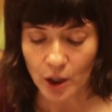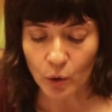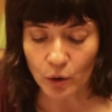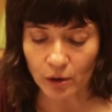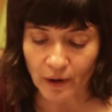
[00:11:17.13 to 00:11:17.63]

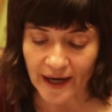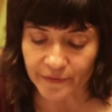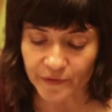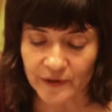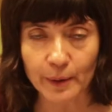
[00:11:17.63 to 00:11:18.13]
or
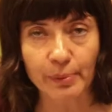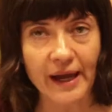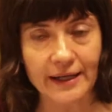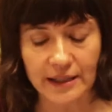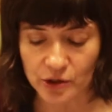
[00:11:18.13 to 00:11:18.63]
arrived via
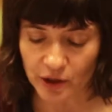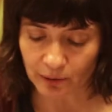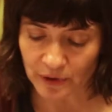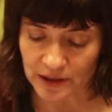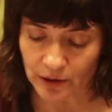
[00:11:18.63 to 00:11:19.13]

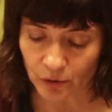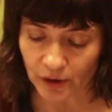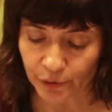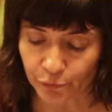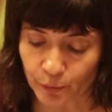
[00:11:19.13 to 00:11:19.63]
packaging
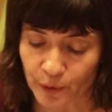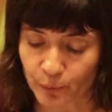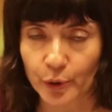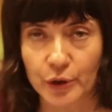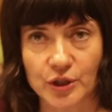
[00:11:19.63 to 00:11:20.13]
material from
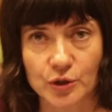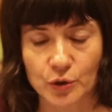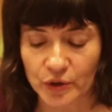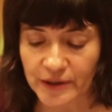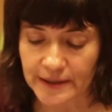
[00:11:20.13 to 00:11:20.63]
imported
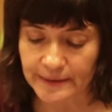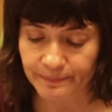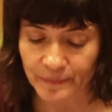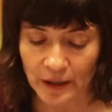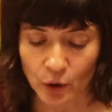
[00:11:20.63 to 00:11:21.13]
goods,
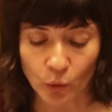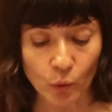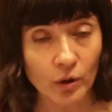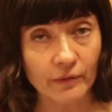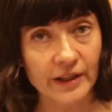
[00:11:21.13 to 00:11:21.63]

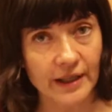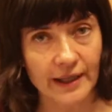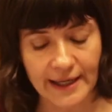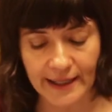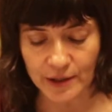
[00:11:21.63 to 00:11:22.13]
or
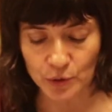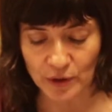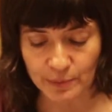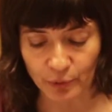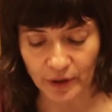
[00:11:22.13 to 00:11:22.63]
via hay
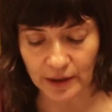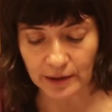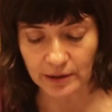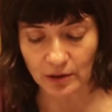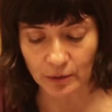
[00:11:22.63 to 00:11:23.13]

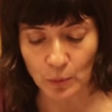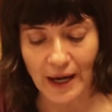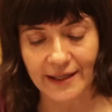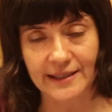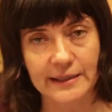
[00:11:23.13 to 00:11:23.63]
transported on
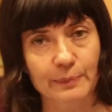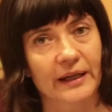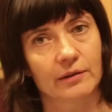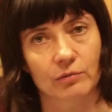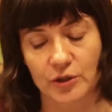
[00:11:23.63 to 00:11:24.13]
wagons by
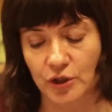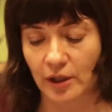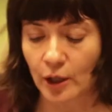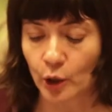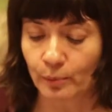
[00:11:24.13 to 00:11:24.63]
the
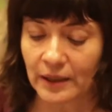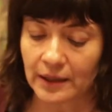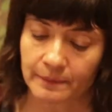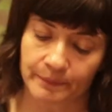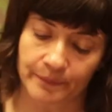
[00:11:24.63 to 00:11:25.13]
Russian
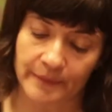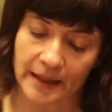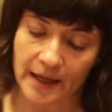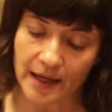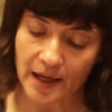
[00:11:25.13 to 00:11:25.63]
army.
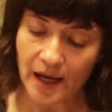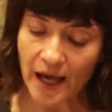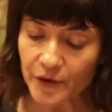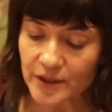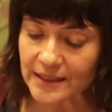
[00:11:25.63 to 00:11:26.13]

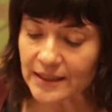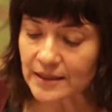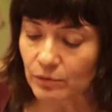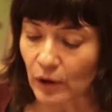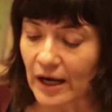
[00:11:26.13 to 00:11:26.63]
Other
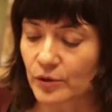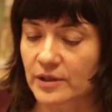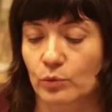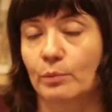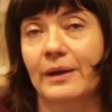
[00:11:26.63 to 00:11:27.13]
seeds'
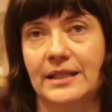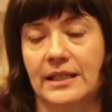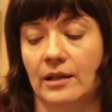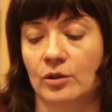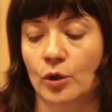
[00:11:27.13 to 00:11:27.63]
routes remained
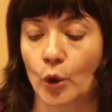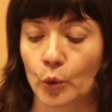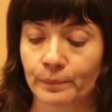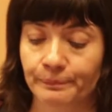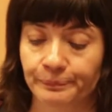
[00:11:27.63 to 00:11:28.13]

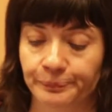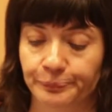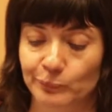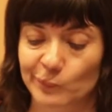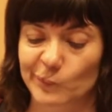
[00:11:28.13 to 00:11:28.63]
unknown.
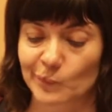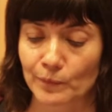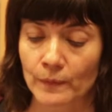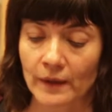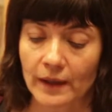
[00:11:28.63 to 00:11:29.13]

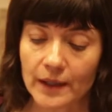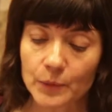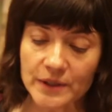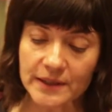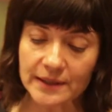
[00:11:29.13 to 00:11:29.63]

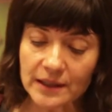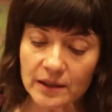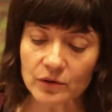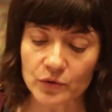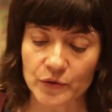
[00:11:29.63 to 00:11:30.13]
It was
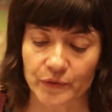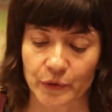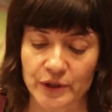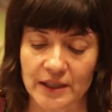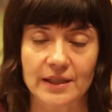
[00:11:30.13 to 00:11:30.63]
sticky
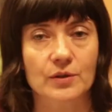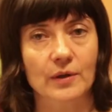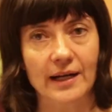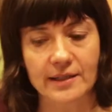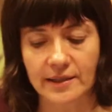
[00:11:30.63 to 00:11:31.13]
goosefoot that
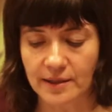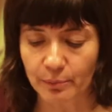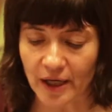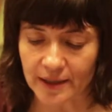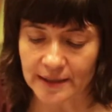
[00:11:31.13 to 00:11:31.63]
attracted the
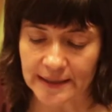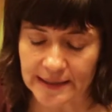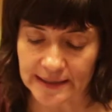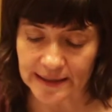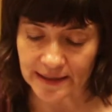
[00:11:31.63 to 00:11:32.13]
botanist's